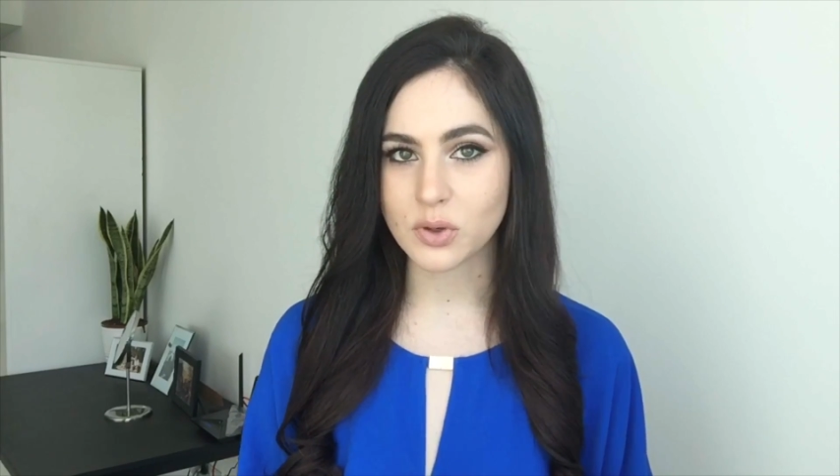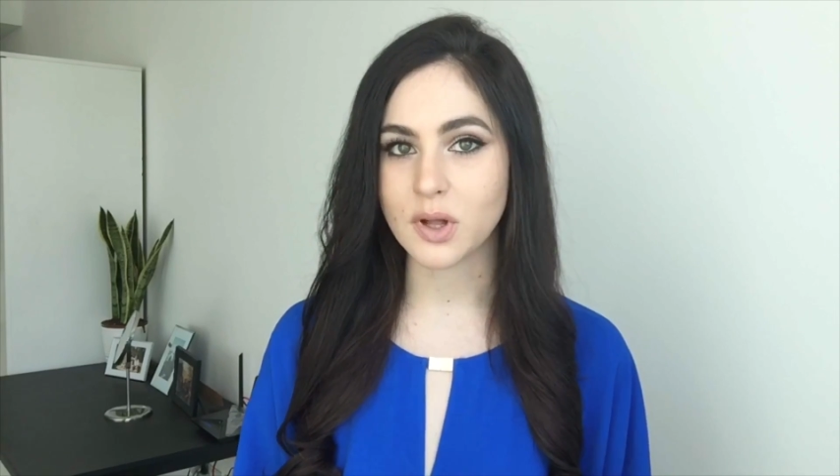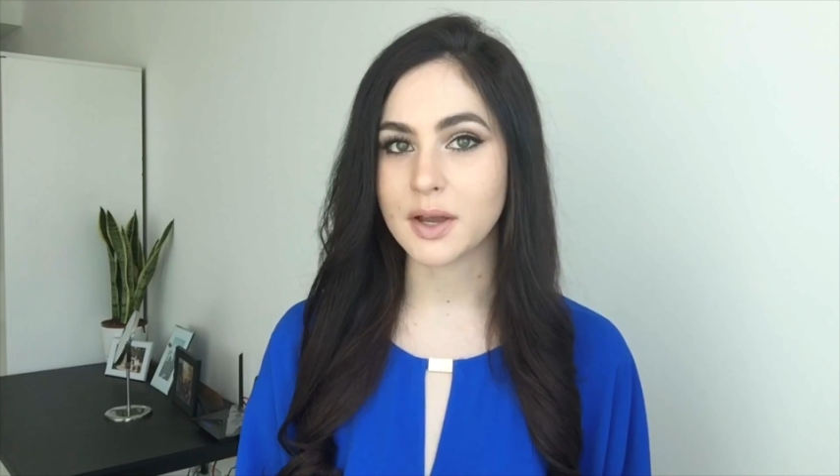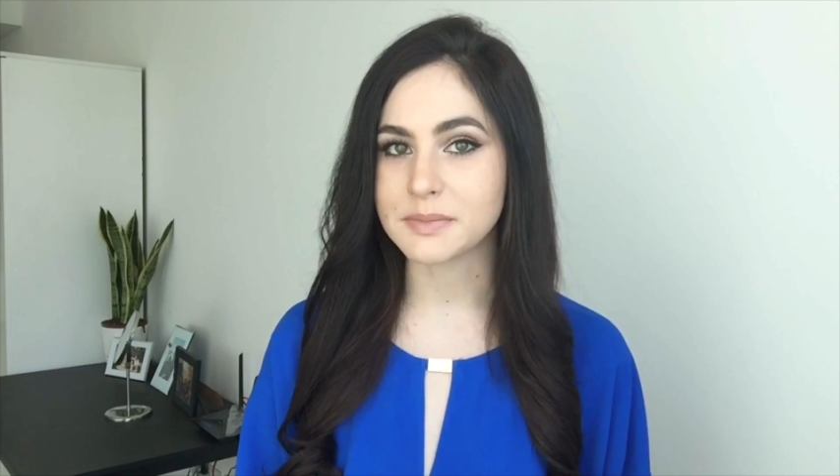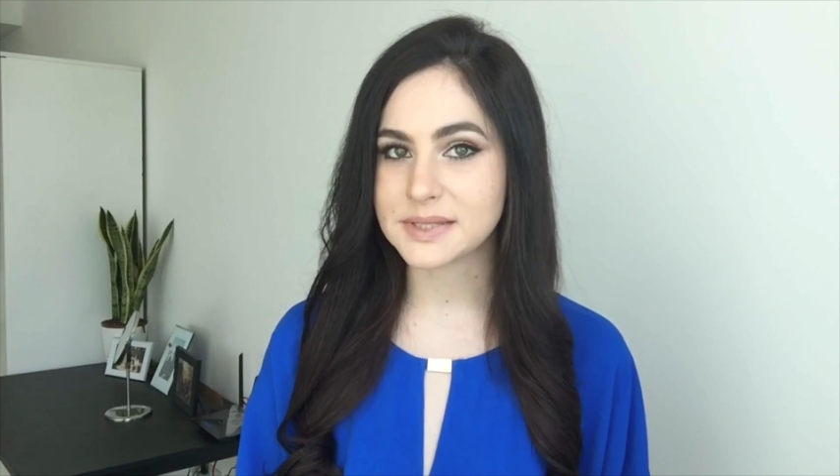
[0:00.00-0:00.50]

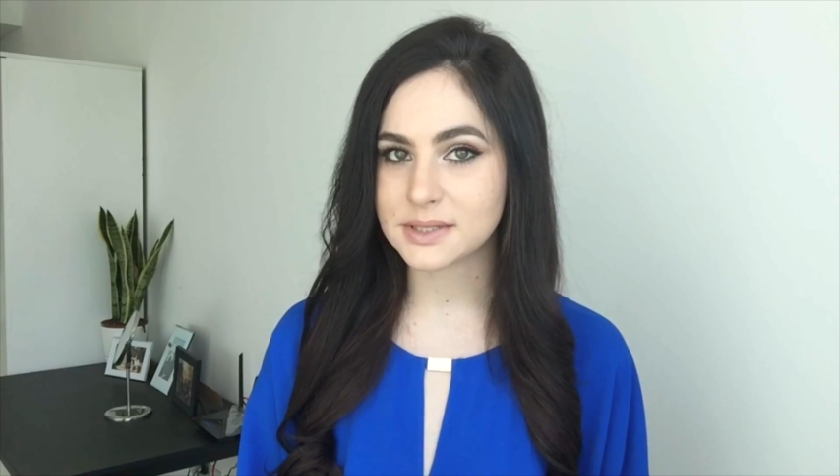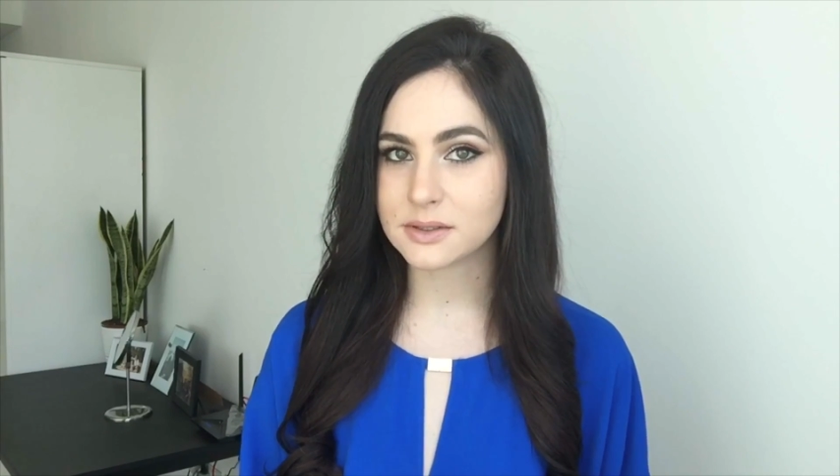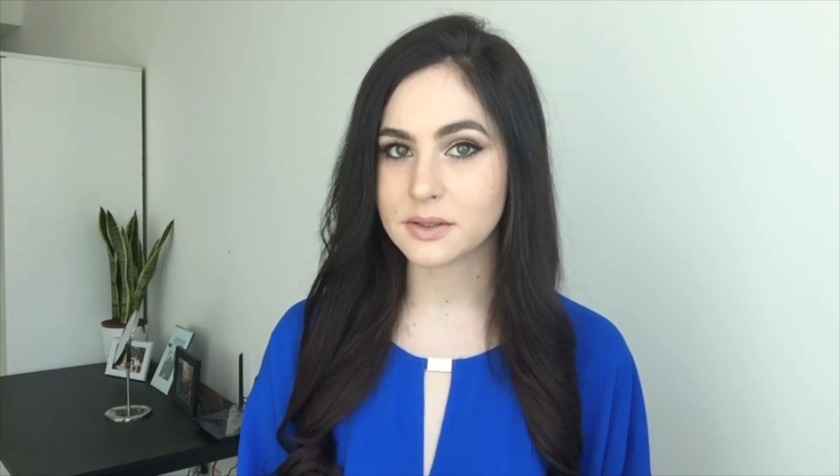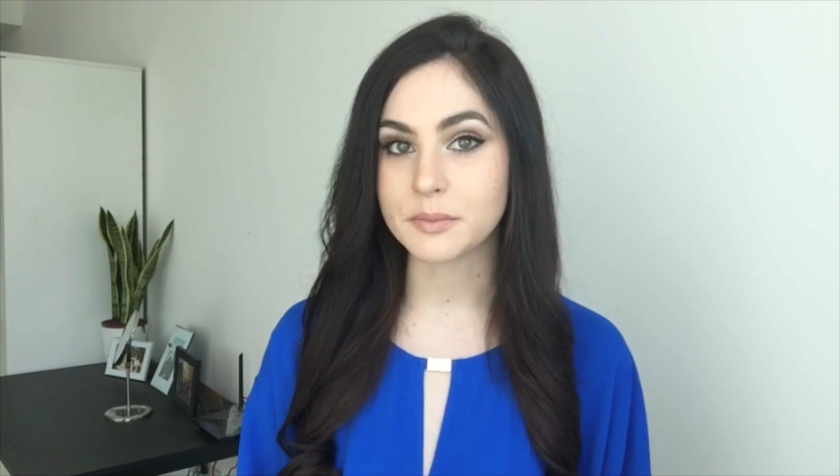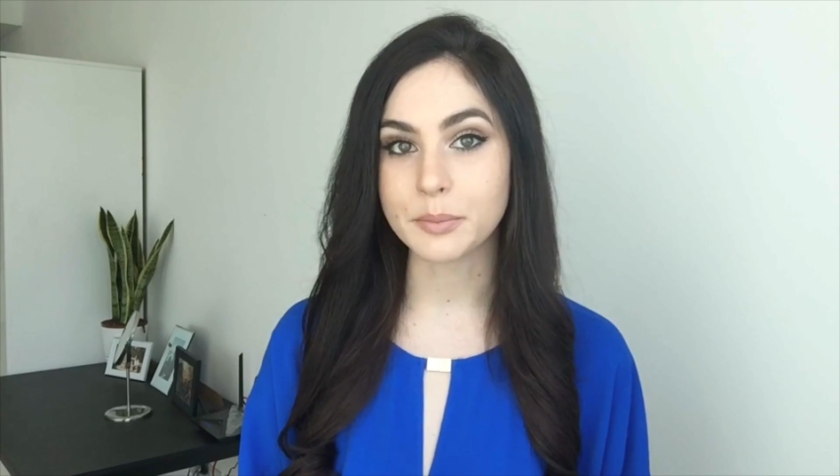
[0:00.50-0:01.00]
I'm
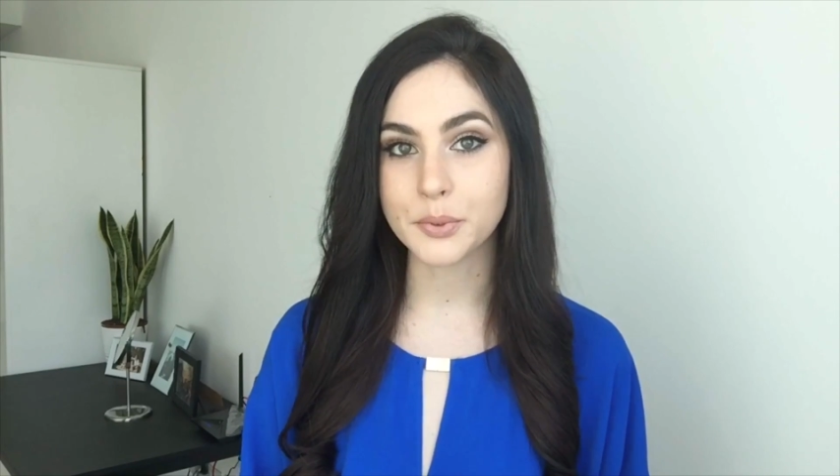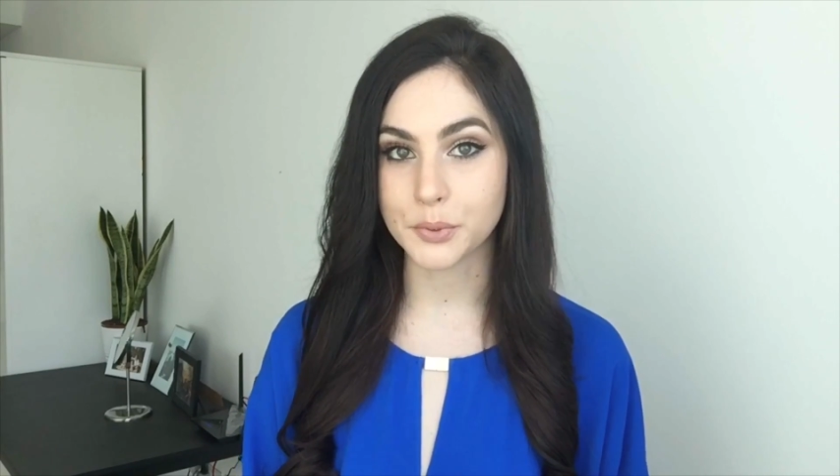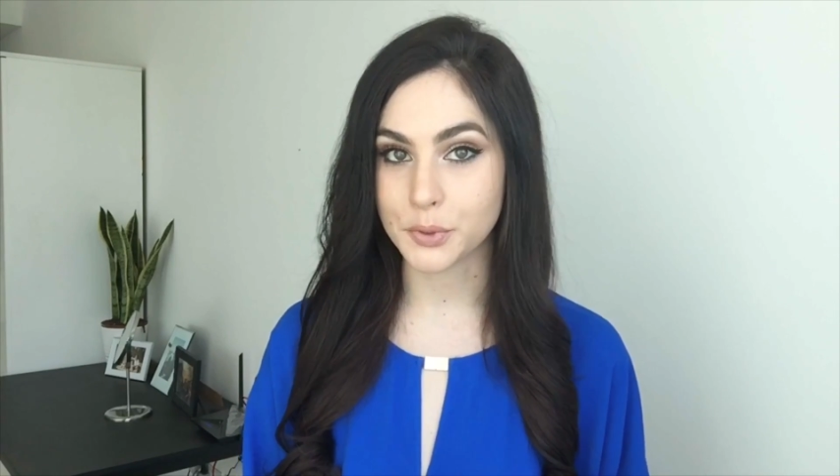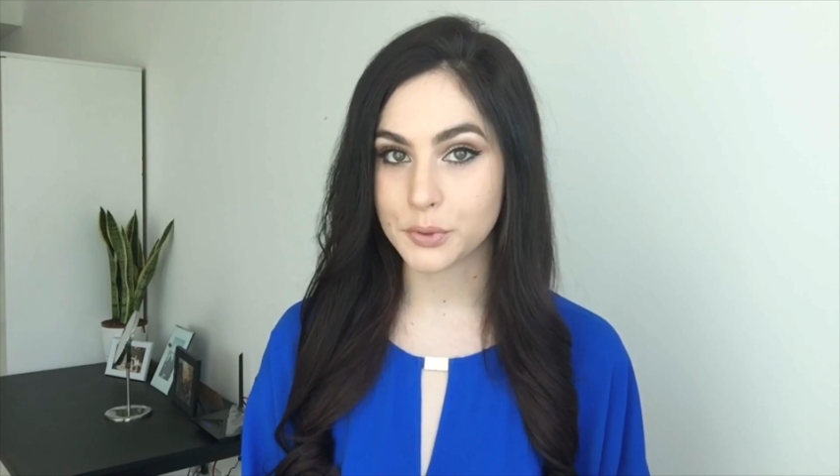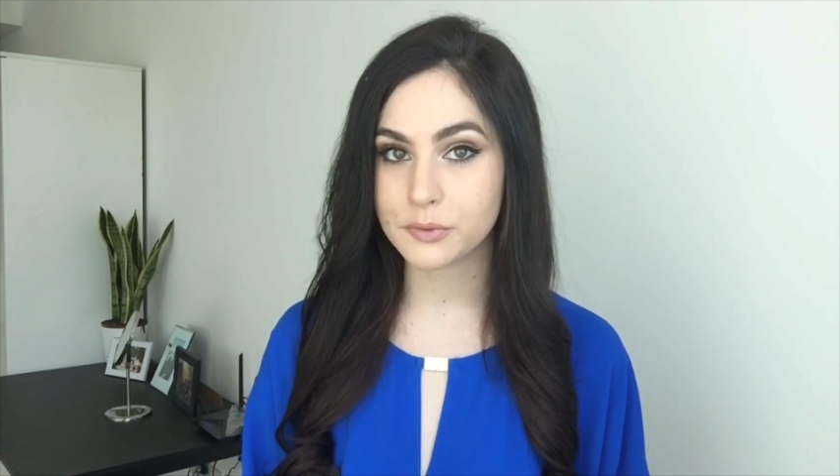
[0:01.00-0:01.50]
still
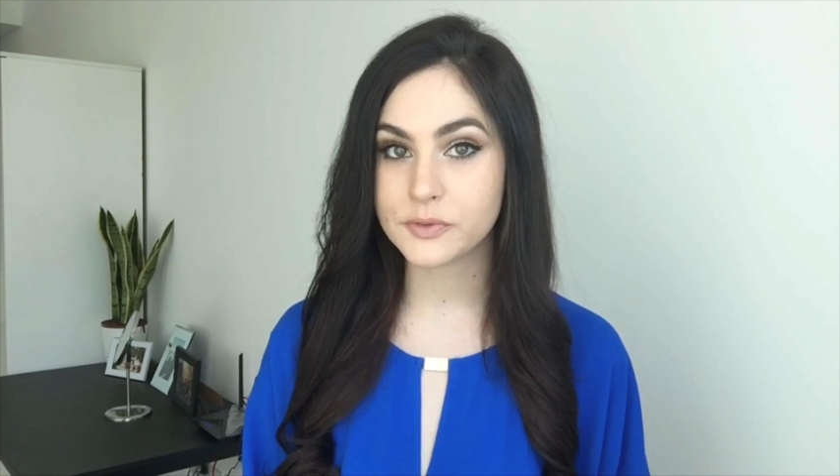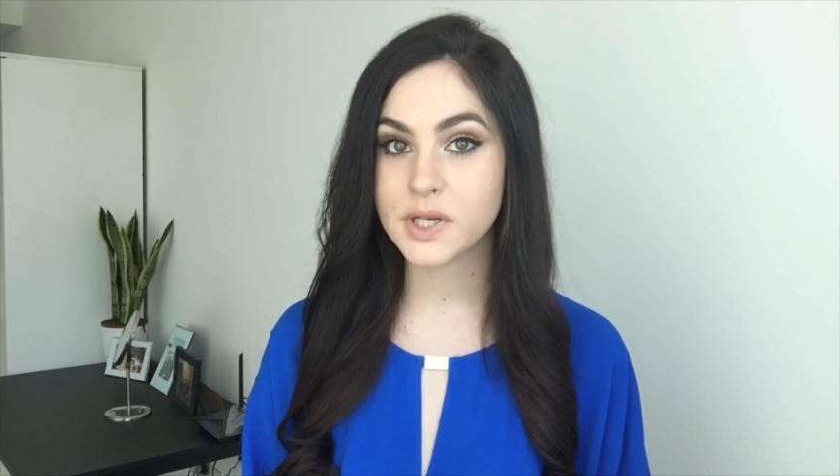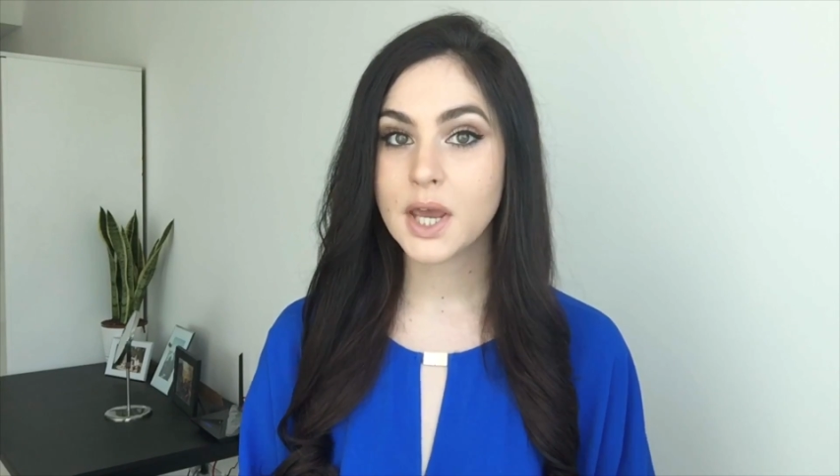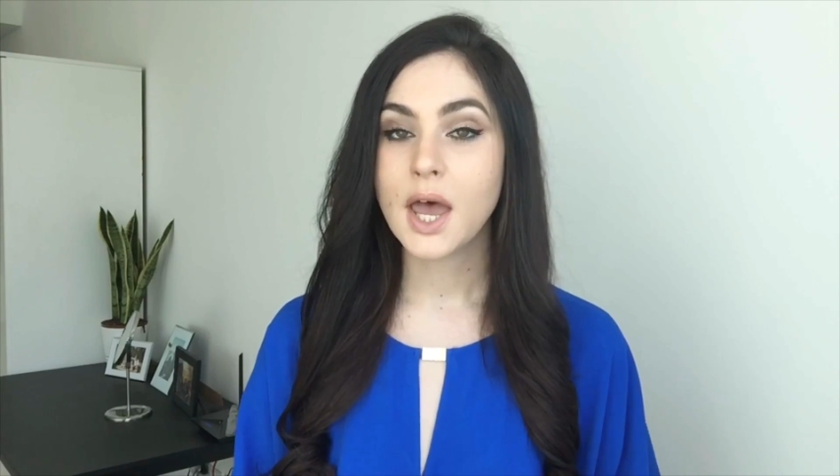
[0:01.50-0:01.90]
improved,